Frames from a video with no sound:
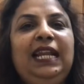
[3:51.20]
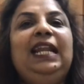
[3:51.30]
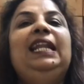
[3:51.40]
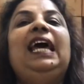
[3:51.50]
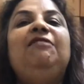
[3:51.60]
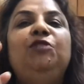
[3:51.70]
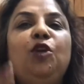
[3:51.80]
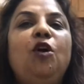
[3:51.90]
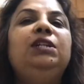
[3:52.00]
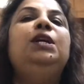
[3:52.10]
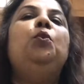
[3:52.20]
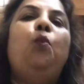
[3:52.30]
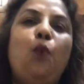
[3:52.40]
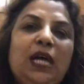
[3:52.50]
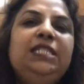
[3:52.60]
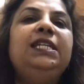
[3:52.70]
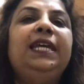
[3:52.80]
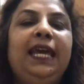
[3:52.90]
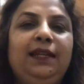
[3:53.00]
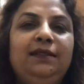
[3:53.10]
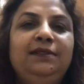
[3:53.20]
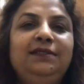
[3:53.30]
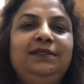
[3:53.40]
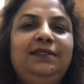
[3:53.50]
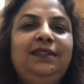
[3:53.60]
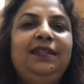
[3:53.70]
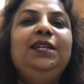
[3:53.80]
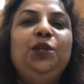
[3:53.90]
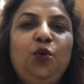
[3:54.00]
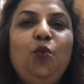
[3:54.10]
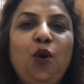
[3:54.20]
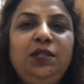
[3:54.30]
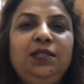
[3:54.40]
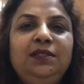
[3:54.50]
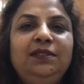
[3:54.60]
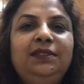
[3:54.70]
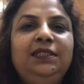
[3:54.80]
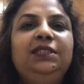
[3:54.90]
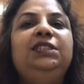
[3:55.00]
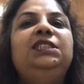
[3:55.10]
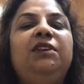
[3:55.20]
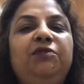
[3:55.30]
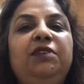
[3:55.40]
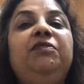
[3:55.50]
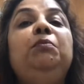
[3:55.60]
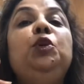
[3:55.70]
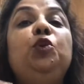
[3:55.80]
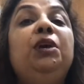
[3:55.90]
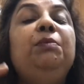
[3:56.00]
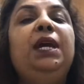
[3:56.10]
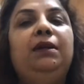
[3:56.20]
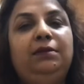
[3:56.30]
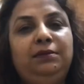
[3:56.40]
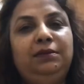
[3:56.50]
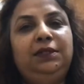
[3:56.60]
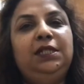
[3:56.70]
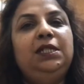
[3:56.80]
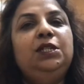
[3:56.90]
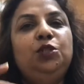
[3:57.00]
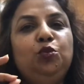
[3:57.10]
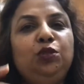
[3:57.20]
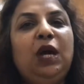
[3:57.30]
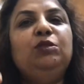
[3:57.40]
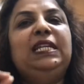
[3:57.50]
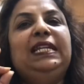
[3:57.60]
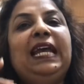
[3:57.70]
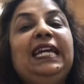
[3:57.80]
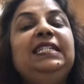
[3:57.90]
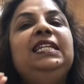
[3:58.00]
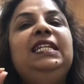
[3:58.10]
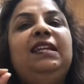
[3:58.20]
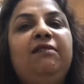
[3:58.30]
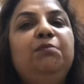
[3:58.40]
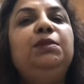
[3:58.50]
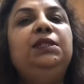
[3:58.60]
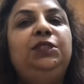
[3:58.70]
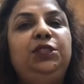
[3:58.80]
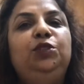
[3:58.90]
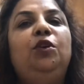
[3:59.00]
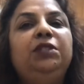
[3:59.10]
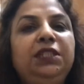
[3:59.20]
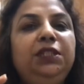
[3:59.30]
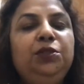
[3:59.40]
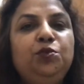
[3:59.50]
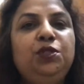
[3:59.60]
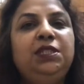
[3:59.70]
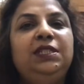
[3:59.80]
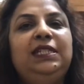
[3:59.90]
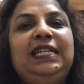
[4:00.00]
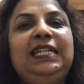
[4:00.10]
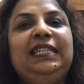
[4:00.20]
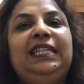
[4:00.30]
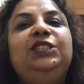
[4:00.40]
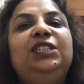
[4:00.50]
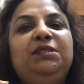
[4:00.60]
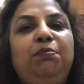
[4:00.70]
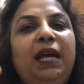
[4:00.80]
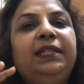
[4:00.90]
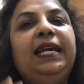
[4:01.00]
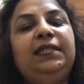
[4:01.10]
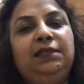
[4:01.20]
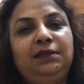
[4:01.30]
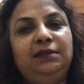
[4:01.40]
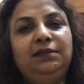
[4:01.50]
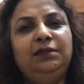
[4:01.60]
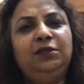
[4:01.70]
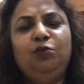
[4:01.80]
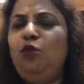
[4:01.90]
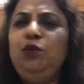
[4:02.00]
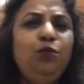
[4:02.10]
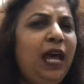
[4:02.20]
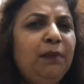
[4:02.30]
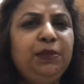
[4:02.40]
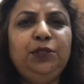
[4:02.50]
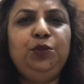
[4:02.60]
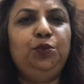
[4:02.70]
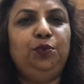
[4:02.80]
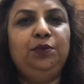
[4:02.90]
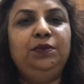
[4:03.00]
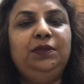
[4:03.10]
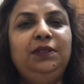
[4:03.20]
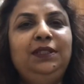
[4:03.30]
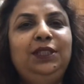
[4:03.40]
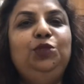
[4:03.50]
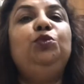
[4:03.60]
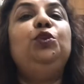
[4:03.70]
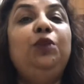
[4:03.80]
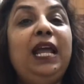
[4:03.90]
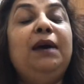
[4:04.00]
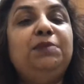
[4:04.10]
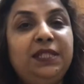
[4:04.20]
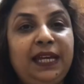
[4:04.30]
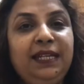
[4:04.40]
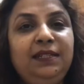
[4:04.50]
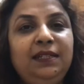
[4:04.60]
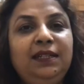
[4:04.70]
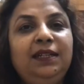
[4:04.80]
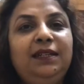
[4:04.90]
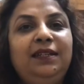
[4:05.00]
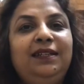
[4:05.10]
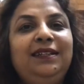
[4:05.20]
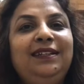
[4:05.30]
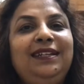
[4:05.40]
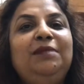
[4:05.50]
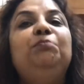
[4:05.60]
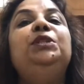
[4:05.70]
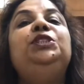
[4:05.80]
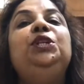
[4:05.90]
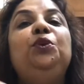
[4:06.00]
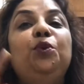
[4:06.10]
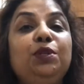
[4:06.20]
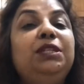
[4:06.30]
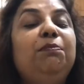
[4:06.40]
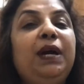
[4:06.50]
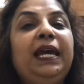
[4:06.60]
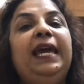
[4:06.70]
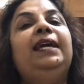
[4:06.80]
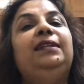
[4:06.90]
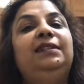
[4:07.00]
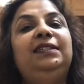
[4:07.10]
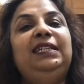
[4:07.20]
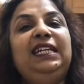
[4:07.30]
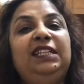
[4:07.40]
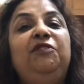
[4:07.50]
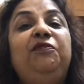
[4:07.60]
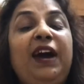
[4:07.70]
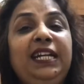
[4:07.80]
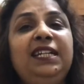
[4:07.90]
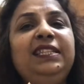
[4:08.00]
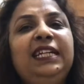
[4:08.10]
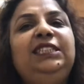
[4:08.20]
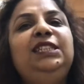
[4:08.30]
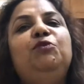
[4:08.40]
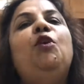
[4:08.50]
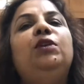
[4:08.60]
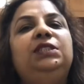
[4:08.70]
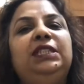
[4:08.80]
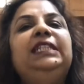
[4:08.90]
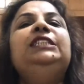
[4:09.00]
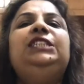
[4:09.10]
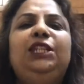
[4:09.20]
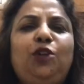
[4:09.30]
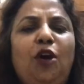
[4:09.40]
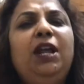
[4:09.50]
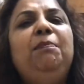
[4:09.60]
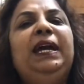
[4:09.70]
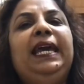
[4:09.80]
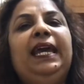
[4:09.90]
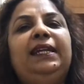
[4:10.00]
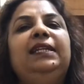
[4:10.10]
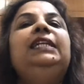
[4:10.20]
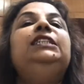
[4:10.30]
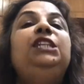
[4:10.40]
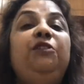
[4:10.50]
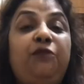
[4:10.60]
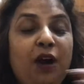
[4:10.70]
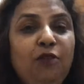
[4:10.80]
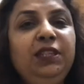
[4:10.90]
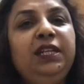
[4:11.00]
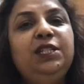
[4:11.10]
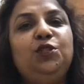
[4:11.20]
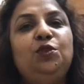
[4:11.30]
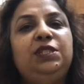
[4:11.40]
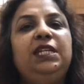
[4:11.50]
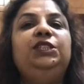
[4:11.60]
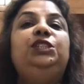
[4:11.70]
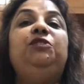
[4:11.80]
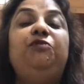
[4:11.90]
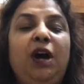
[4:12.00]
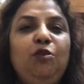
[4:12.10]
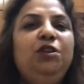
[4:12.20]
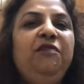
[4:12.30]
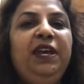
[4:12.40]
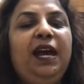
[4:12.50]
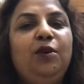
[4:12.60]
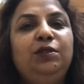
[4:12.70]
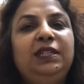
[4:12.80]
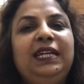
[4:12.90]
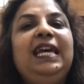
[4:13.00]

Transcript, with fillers: Life knocked her once again. You know what? She suffered from leukemia. 2019 November, she got a news that she has blood cancer. What would happen to you? You would collapse, right? But she rose up again. The fighter that she was, she got up again. She found the resources. She found a way out.